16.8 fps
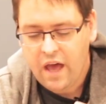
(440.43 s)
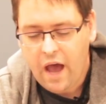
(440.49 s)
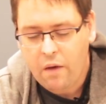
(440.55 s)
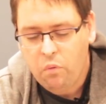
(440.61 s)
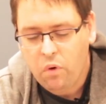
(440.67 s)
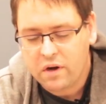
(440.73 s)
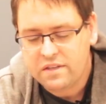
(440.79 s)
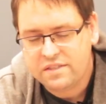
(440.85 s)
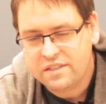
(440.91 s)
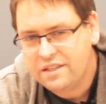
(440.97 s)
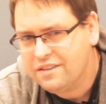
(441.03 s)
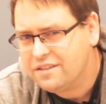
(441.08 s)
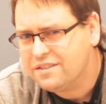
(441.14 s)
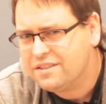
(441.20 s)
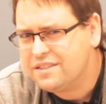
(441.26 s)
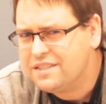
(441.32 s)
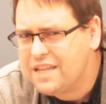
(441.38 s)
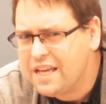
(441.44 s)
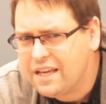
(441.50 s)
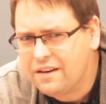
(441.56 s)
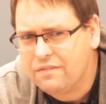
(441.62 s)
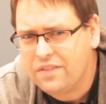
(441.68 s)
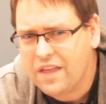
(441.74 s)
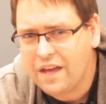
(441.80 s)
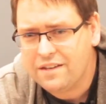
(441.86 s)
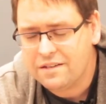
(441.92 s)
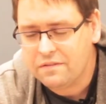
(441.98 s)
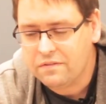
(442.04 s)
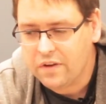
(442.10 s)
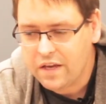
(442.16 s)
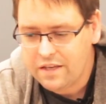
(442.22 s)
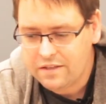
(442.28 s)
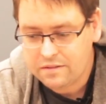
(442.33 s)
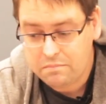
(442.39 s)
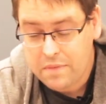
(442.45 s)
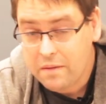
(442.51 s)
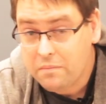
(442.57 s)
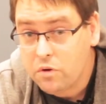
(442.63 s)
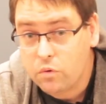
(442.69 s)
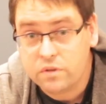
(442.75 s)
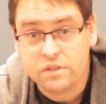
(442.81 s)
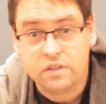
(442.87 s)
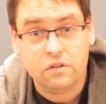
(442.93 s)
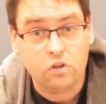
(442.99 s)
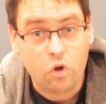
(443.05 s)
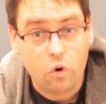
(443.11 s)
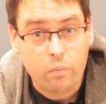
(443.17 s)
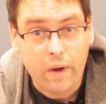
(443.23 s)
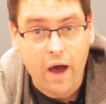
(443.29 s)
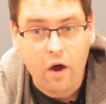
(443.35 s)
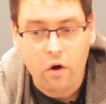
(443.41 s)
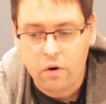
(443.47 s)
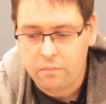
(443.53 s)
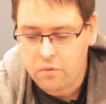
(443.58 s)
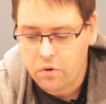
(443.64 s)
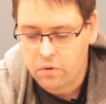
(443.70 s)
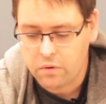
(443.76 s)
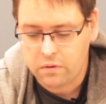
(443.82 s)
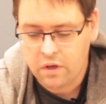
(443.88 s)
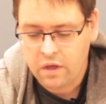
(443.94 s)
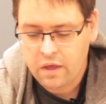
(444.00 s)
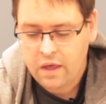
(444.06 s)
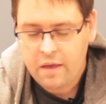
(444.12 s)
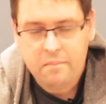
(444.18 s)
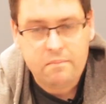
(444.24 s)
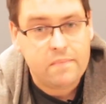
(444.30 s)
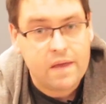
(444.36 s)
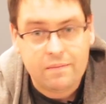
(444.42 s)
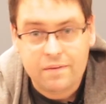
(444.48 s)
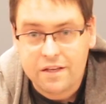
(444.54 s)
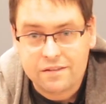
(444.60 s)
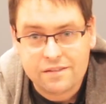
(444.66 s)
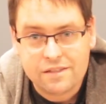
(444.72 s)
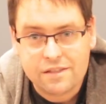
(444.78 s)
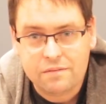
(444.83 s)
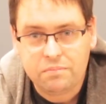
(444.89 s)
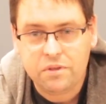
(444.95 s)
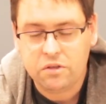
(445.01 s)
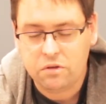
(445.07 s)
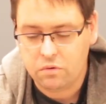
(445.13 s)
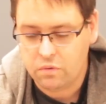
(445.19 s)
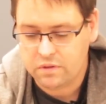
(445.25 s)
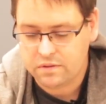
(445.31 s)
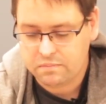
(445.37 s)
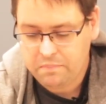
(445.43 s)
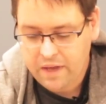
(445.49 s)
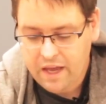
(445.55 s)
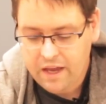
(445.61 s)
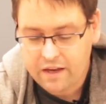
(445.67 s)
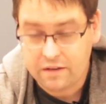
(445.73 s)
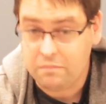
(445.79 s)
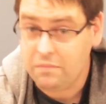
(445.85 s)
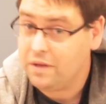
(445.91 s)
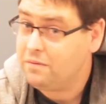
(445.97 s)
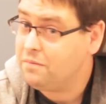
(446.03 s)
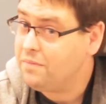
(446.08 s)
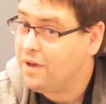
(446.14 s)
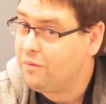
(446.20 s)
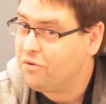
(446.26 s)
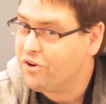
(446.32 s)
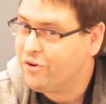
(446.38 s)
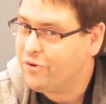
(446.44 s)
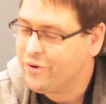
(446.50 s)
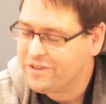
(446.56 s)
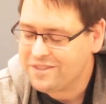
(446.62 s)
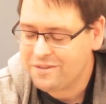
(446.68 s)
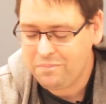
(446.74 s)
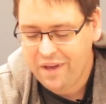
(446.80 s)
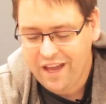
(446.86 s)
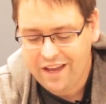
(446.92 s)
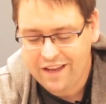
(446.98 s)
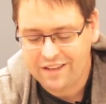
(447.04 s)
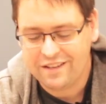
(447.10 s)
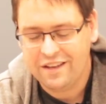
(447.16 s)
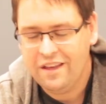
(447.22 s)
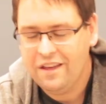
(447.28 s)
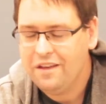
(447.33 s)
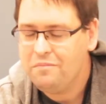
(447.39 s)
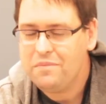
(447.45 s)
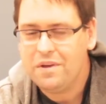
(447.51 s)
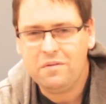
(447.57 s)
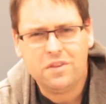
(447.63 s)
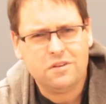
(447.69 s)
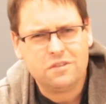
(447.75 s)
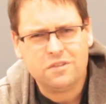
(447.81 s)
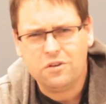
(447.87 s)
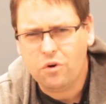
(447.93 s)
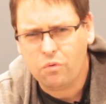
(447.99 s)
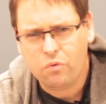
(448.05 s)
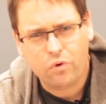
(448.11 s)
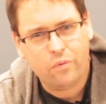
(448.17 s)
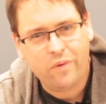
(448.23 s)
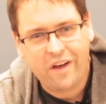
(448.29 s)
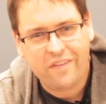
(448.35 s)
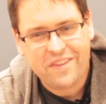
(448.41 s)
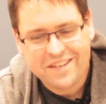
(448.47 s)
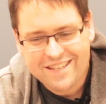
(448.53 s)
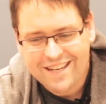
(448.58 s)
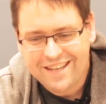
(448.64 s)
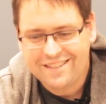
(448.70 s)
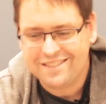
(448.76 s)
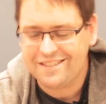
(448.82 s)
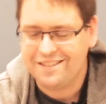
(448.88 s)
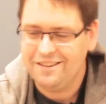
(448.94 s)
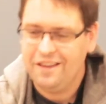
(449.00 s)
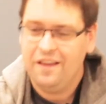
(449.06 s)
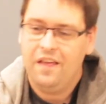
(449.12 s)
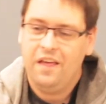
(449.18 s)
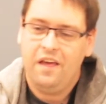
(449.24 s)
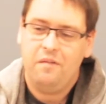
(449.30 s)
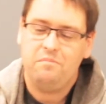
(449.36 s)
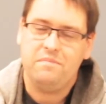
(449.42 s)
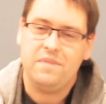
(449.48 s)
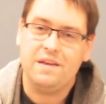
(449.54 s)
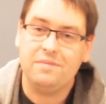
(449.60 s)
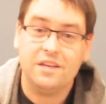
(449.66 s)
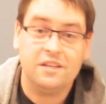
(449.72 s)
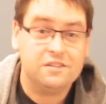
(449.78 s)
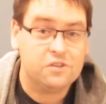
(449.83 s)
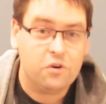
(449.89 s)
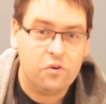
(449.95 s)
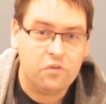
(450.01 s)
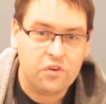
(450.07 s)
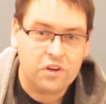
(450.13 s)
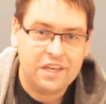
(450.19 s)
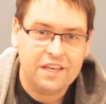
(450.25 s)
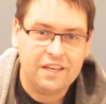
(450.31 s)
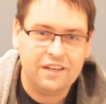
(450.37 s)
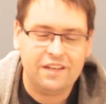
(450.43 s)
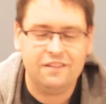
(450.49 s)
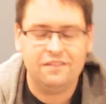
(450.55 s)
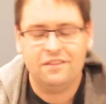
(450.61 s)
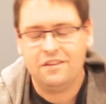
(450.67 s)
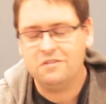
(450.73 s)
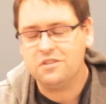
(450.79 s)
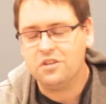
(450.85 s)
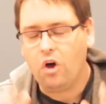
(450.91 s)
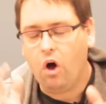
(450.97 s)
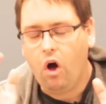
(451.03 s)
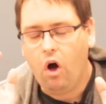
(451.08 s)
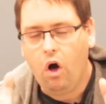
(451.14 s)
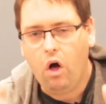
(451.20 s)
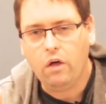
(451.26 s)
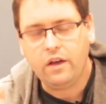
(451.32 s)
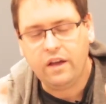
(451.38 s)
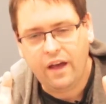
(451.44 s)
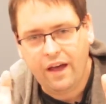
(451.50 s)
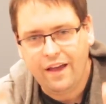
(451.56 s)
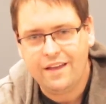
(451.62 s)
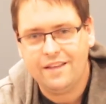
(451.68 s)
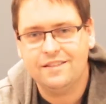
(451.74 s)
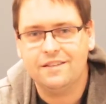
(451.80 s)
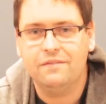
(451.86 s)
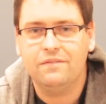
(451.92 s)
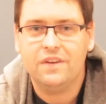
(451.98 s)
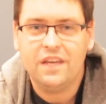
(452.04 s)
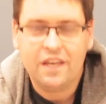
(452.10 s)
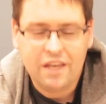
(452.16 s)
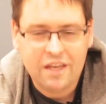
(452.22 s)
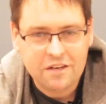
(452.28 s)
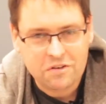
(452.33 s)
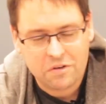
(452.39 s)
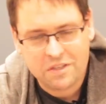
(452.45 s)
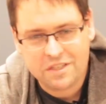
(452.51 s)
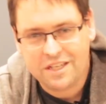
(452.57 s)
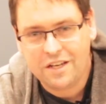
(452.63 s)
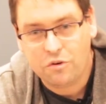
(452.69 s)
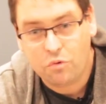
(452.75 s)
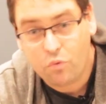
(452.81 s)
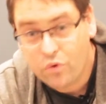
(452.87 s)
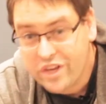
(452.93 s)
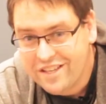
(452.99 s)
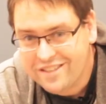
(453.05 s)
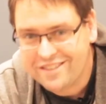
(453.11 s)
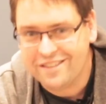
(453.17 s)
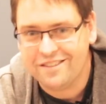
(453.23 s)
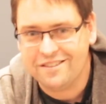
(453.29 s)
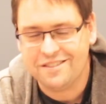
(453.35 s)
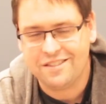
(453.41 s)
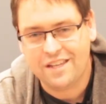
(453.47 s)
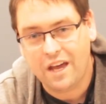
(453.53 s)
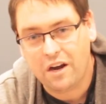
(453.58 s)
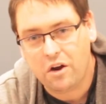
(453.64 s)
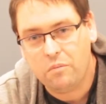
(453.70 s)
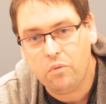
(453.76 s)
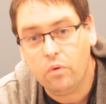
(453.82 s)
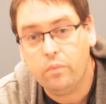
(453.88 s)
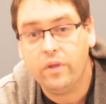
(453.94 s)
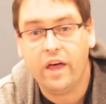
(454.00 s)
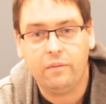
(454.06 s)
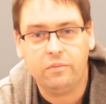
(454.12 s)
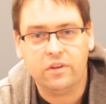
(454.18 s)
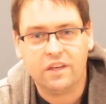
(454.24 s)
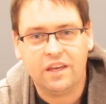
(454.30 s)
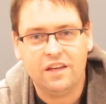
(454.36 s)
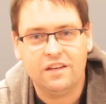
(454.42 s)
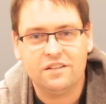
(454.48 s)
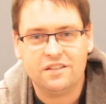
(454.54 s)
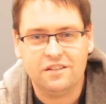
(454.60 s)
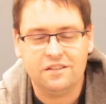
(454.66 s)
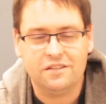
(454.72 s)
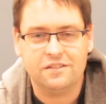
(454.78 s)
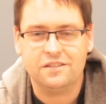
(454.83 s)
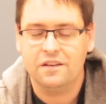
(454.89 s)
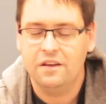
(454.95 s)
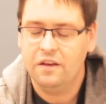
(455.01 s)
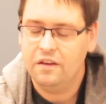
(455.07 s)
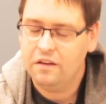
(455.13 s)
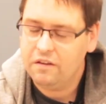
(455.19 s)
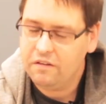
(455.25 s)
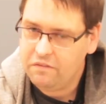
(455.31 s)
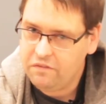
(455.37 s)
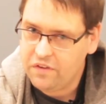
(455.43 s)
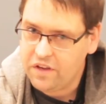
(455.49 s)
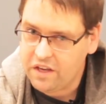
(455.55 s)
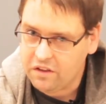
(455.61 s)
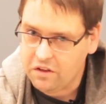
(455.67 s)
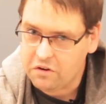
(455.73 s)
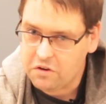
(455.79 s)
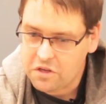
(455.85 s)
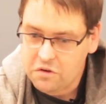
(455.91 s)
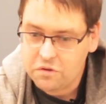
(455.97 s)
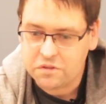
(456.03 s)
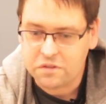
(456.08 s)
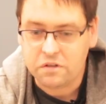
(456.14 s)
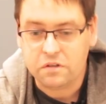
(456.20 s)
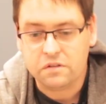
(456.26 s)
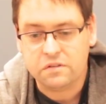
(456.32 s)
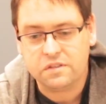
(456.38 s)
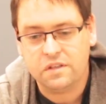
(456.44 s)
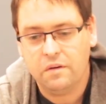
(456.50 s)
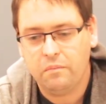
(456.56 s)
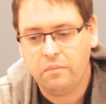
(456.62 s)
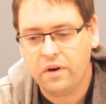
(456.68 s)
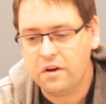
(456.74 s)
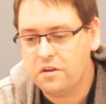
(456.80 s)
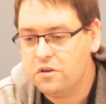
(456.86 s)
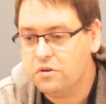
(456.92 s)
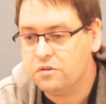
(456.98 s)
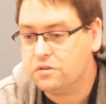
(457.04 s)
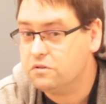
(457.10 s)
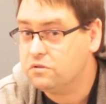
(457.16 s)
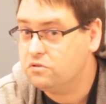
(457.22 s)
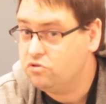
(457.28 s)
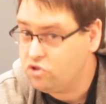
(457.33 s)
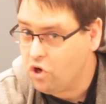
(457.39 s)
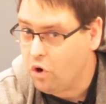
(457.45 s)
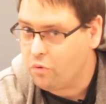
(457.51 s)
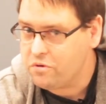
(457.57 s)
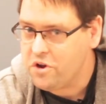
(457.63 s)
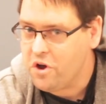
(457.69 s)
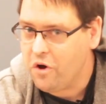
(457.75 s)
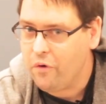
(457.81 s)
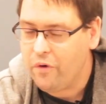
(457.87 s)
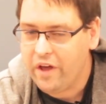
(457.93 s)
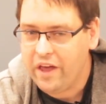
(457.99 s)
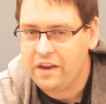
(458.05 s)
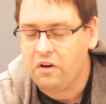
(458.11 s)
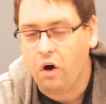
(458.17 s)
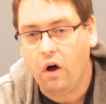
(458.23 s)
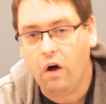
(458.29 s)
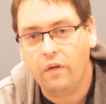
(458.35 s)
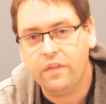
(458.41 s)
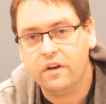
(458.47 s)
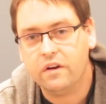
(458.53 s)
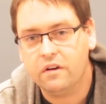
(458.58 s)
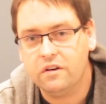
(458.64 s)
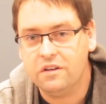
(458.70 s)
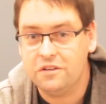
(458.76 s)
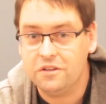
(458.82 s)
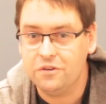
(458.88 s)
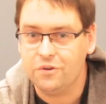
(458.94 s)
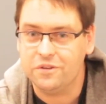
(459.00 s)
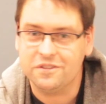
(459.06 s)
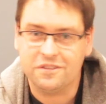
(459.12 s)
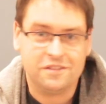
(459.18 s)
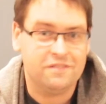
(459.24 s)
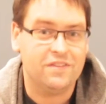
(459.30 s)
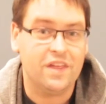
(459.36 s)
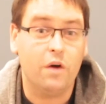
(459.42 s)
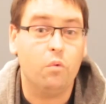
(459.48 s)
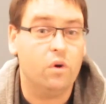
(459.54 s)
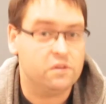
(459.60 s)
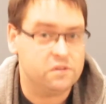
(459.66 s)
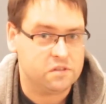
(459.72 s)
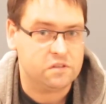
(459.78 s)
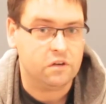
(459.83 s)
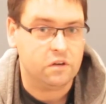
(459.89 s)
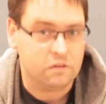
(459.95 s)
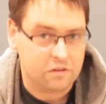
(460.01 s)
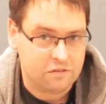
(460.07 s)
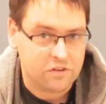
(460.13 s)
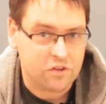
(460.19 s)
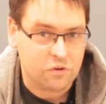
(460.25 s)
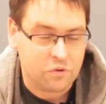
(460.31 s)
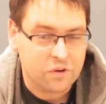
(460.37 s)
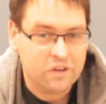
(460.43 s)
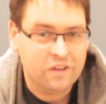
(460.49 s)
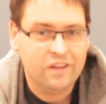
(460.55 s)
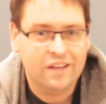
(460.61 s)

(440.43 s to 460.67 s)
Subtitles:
I want to see the state of that device. Maybe it was in low power mode. Maybe its CPU was pegged. Maybe memory was pegged. Maybe there's no room on the disk. Maybe it's overheating. There's all kinds of interesting reasons that our mobile applications fail our users, but our users don't know. And all they're going to do is leave that 1-star review.